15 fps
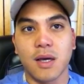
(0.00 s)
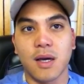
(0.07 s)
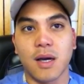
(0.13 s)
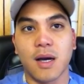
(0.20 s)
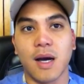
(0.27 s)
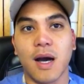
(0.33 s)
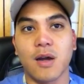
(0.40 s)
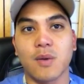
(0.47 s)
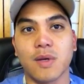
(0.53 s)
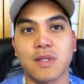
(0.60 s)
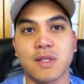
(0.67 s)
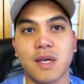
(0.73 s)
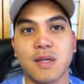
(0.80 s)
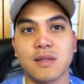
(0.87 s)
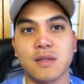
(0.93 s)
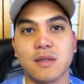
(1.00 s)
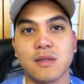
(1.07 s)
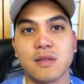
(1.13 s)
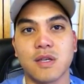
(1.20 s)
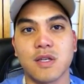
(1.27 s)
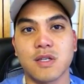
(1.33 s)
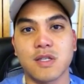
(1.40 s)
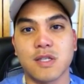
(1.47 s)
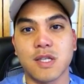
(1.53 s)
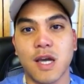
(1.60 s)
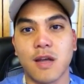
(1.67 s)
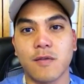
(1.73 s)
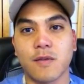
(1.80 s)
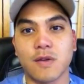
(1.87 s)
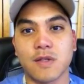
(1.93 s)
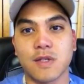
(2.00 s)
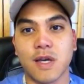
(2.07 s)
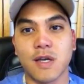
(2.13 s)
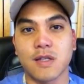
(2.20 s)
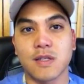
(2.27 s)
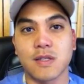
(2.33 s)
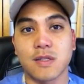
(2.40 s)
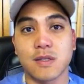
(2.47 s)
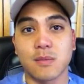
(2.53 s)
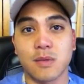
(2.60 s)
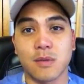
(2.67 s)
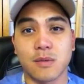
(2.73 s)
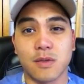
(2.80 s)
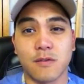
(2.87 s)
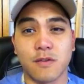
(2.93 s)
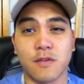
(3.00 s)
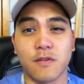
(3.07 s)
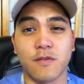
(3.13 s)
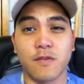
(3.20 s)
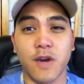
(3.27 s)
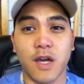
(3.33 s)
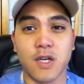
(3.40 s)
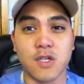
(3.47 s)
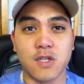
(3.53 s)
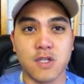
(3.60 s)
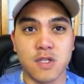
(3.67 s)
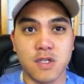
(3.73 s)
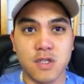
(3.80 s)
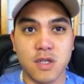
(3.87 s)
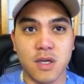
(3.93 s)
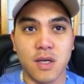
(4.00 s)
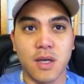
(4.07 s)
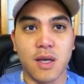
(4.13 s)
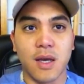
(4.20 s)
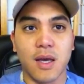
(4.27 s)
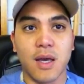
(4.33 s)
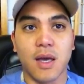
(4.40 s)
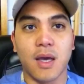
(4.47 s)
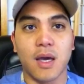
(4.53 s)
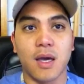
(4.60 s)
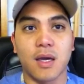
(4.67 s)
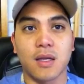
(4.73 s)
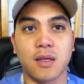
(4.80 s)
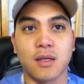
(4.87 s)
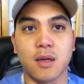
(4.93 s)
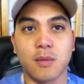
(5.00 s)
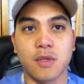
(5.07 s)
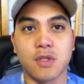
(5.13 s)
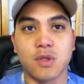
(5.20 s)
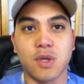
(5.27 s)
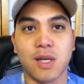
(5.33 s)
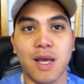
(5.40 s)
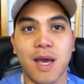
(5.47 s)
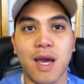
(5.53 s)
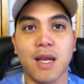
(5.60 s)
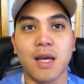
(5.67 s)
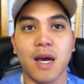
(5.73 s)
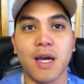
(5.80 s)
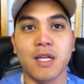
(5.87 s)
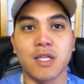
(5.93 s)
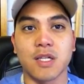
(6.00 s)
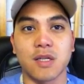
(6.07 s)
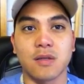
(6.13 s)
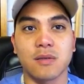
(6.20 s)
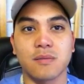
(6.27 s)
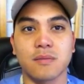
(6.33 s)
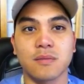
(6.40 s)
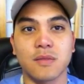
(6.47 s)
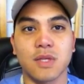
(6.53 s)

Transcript: how to assess the incision site for signs and symptoms of infection, and demonstrate hand hygiene.